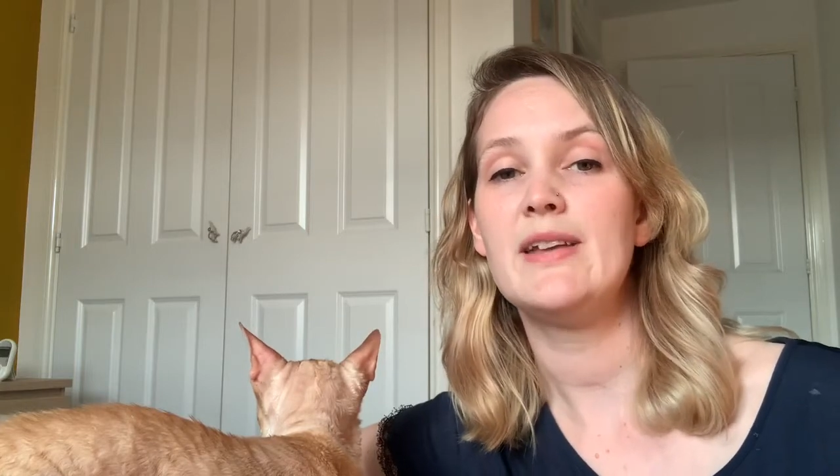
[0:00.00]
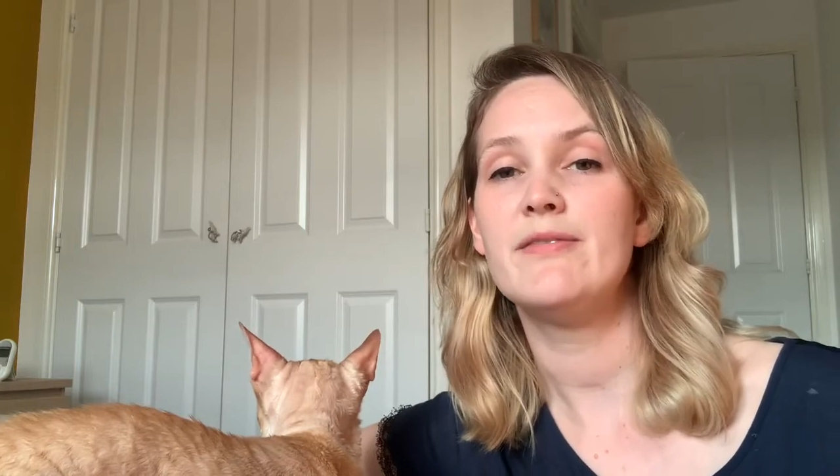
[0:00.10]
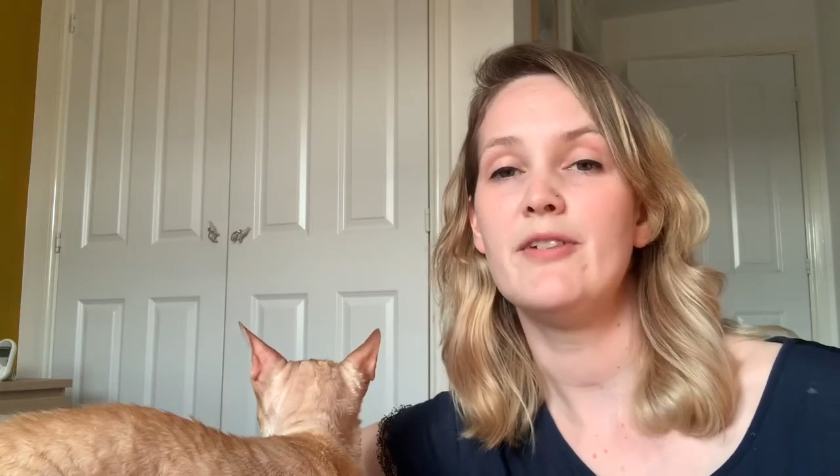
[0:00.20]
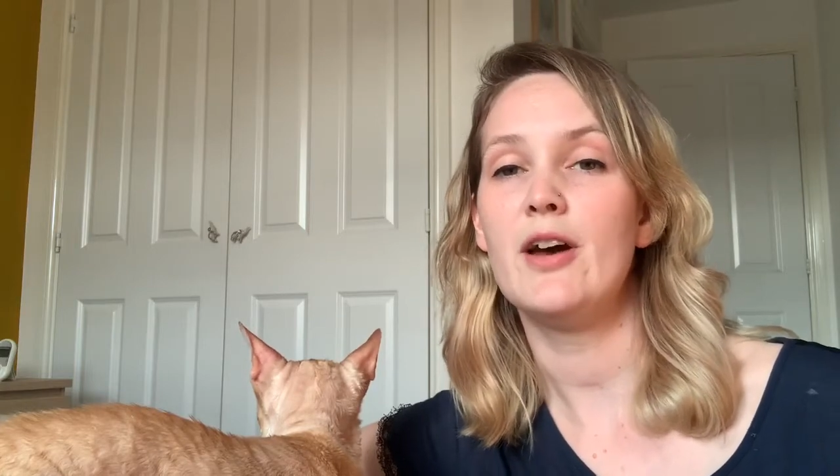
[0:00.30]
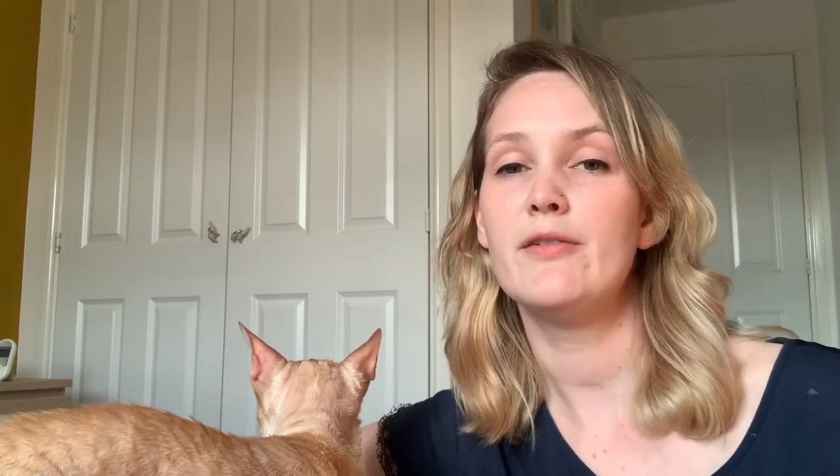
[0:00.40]

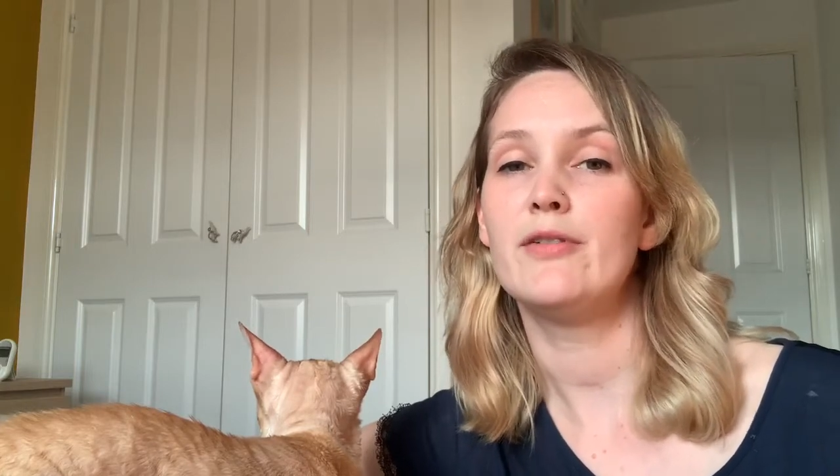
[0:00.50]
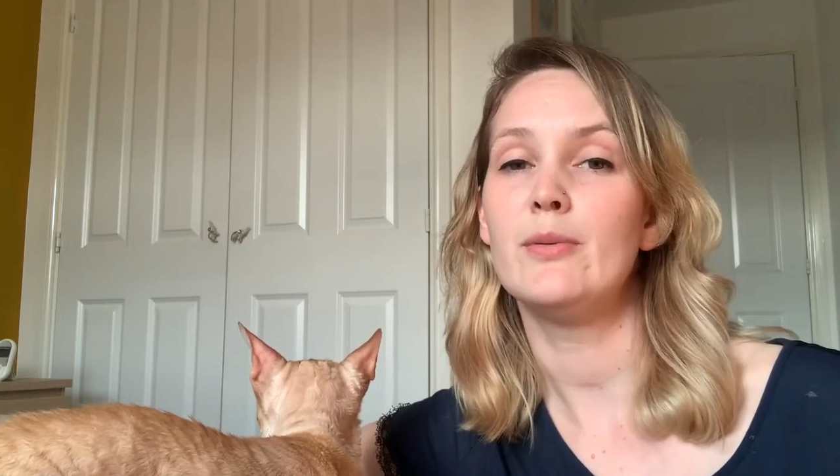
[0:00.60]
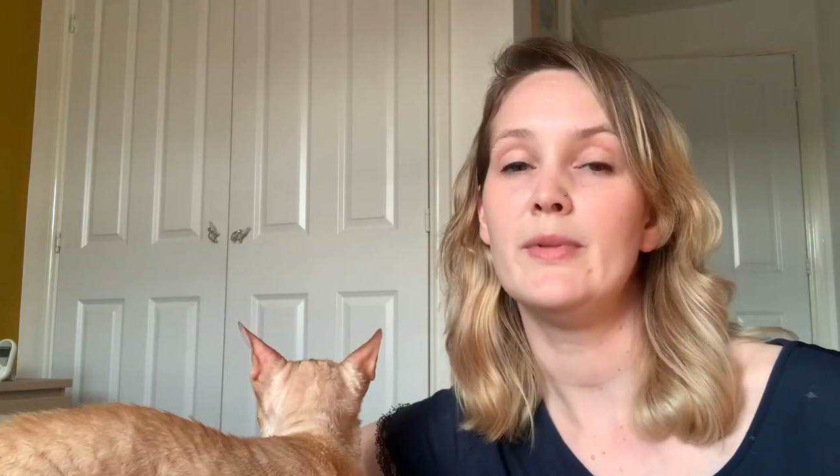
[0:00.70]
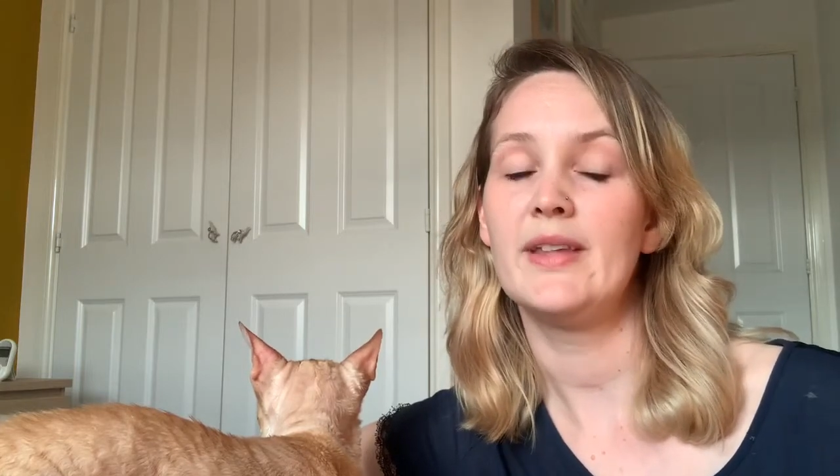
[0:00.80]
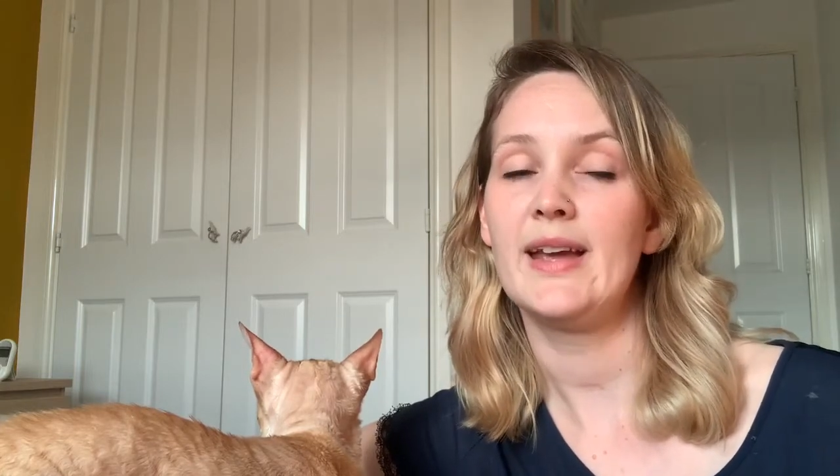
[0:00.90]
infer
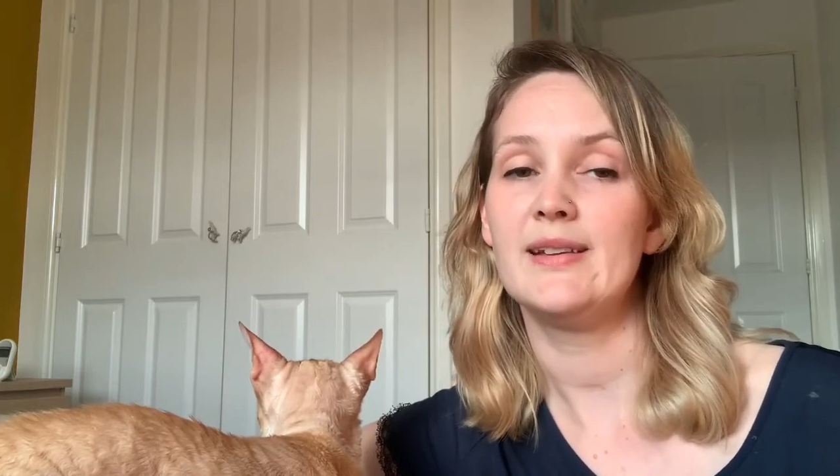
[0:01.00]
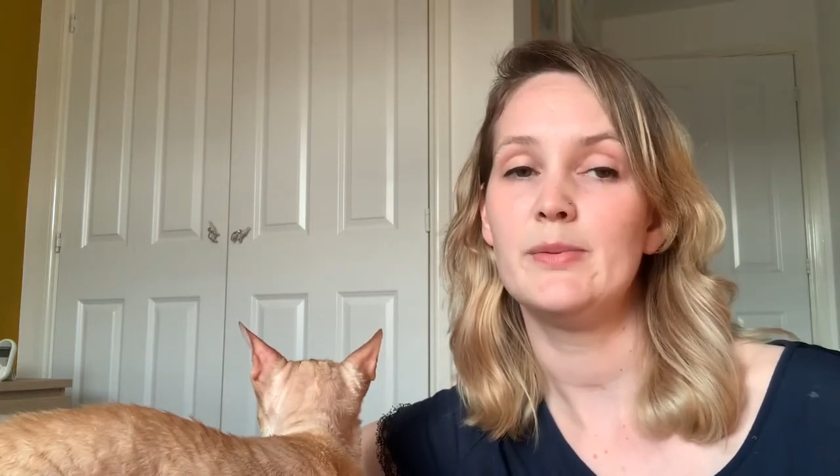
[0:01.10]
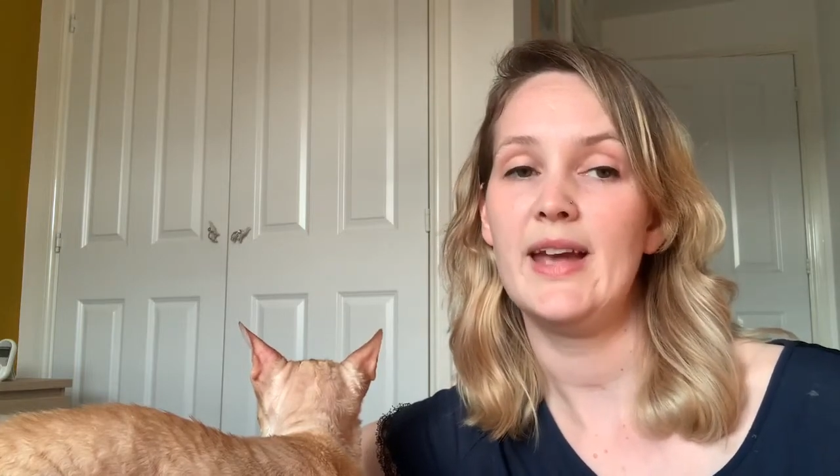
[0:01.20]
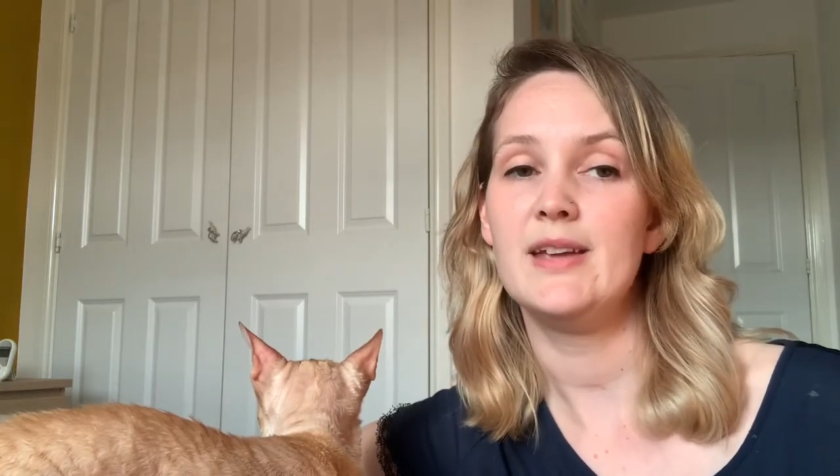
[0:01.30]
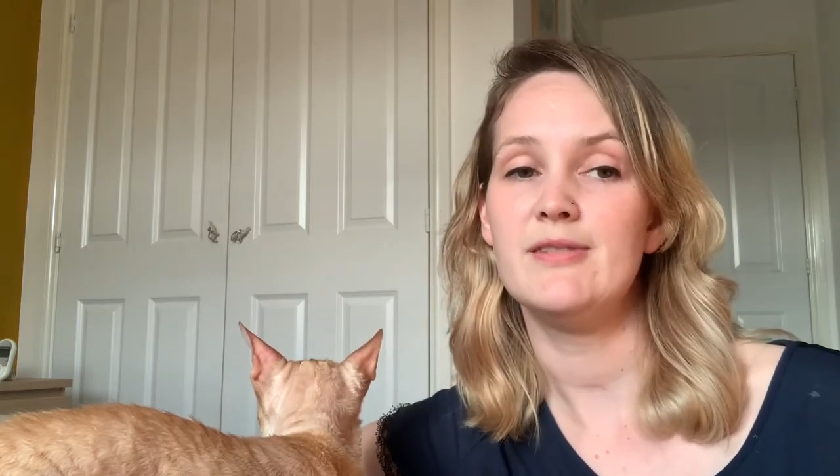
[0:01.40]
from the cat's
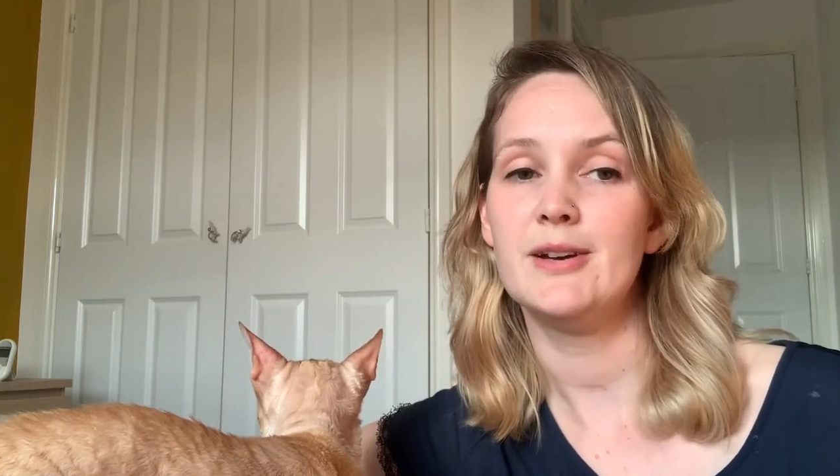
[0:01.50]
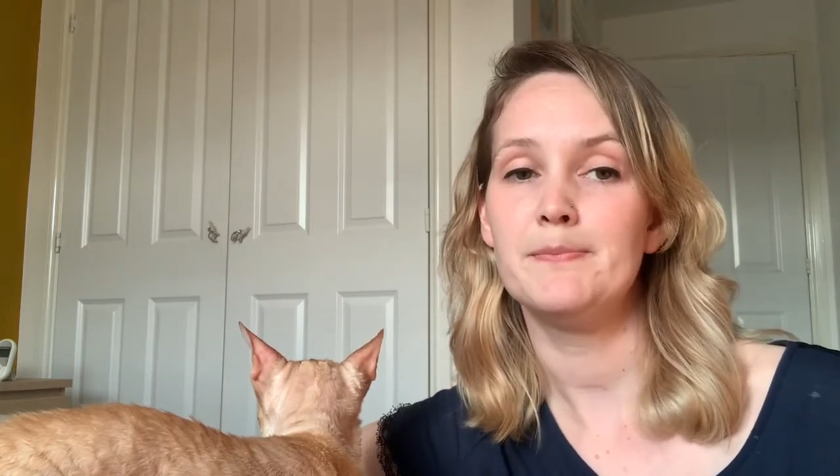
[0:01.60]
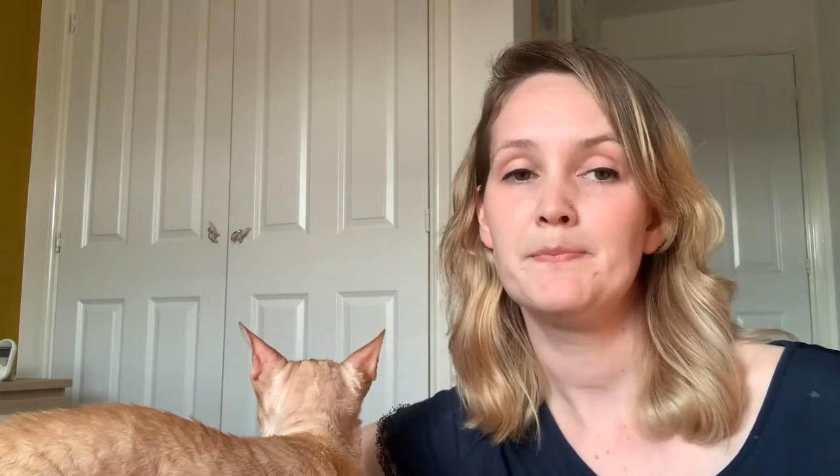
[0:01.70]
behaviour.